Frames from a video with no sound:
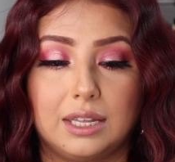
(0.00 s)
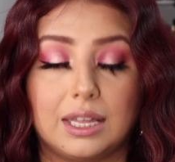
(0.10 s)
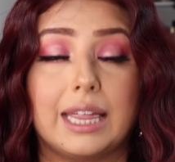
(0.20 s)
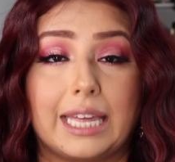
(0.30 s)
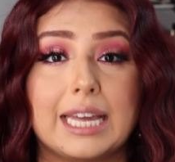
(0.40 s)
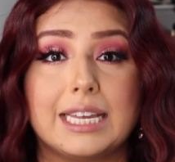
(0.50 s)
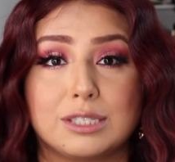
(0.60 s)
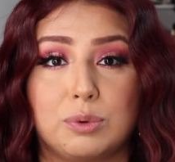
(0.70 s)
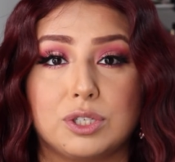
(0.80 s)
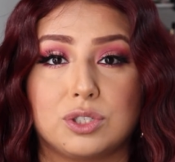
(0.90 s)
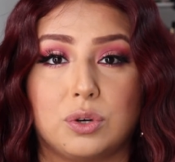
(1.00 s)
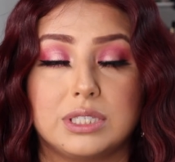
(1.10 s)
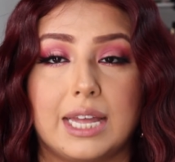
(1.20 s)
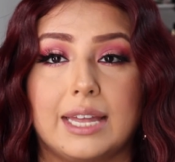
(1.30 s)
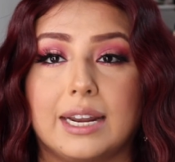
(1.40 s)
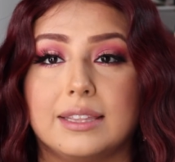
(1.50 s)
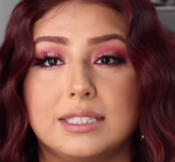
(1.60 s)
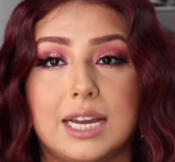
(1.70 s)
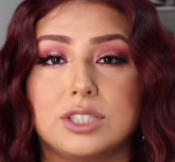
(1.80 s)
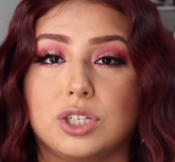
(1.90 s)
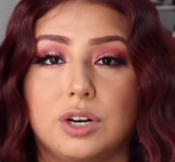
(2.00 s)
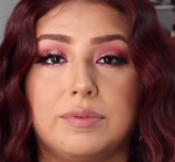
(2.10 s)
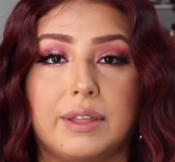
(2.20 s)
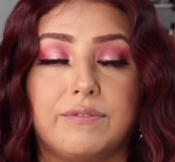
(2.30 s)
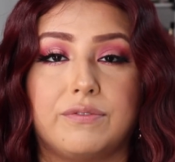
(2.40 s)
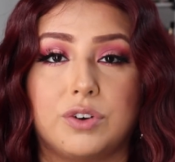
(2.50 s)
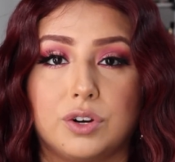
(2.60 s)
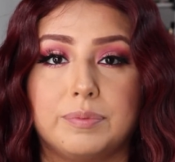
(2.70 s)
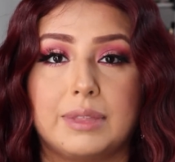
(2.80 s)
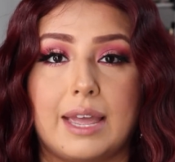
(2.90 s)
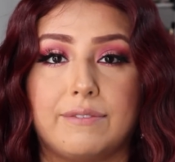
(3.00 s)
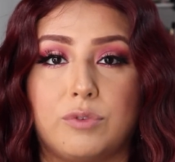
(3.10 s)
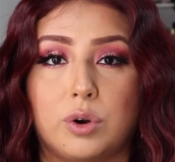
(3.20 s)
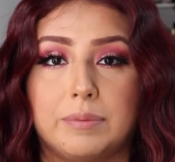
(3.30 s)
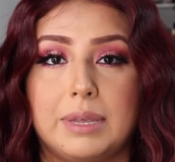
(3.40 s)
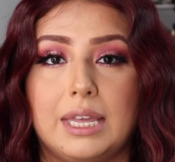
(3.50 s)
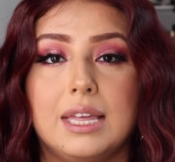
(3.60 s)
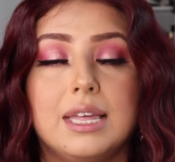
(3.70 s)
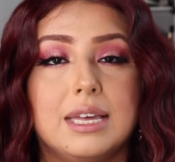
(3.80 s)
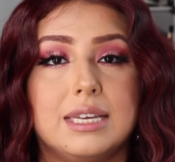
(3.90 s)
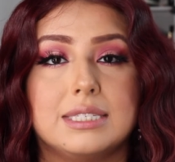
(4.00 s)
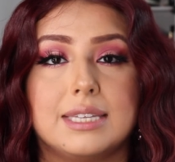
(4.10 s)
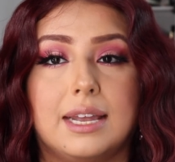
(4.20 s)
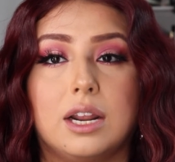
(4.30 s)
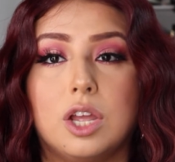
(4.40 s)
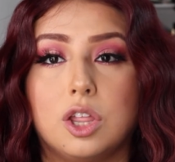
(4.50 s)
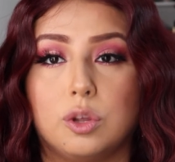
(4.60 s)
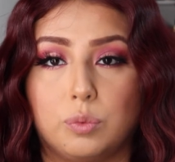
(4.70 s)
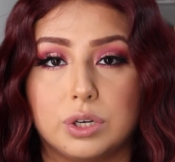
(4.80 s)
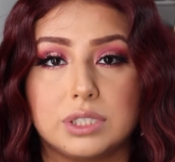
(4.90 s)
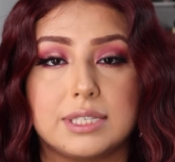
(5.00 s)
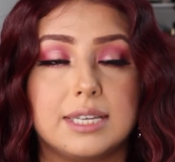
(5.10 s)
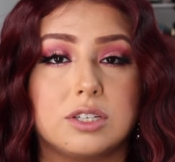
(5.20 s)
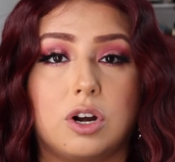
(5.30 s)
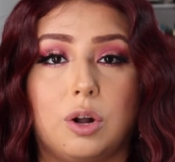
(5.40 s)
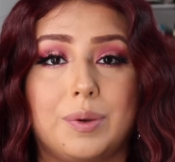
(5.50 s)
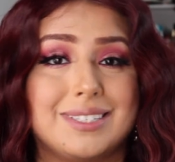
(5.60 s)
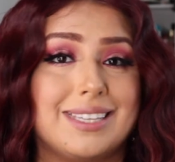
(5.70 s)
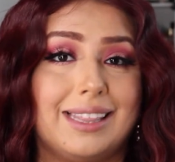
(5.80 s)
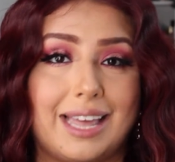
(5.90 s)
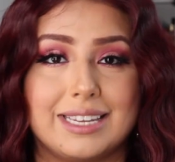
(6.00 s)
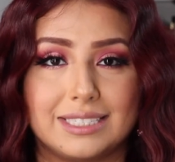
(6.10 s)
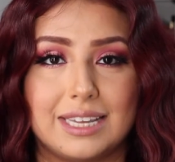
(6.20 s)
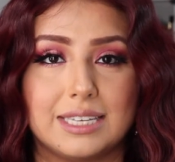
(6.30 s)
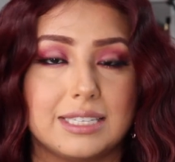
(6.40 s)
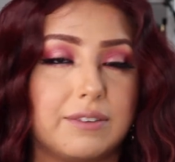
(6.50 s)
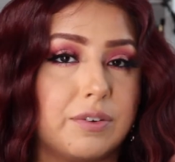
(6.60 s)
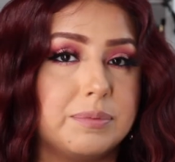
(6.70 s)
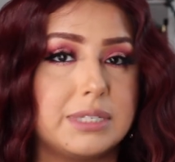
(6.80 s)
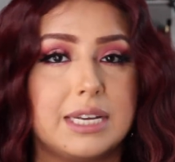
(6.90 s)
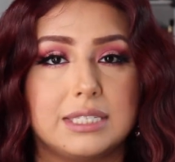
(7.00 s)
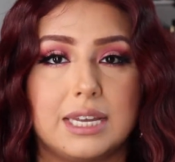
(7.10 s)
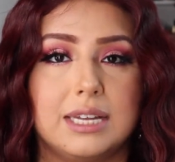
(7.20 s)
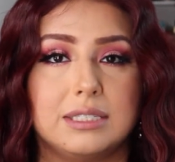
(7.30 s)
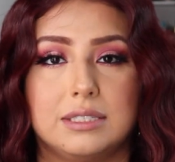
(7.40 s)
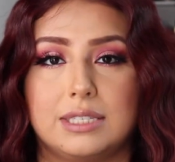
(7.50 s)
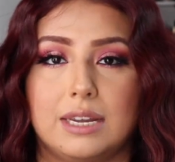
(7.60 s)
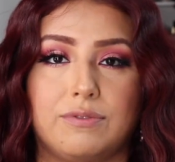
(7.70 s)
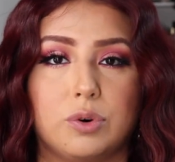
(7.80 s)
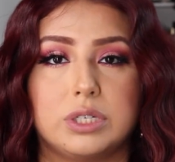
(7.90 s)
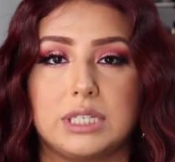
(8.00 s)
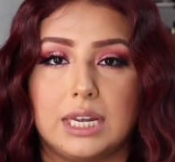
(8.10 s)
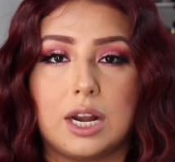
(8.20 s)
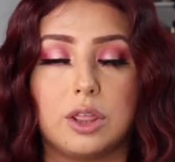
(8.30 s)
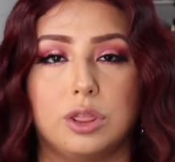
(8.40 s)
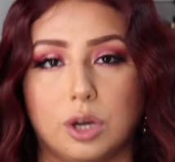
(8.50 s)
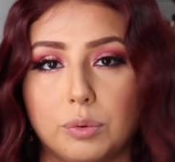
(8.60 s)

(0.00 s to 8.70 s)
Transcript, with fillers: like, it gets worse towards the end. And the doctor confirmed that for me. He said the worst days are always the last days. Like, from day 10 to day 14, the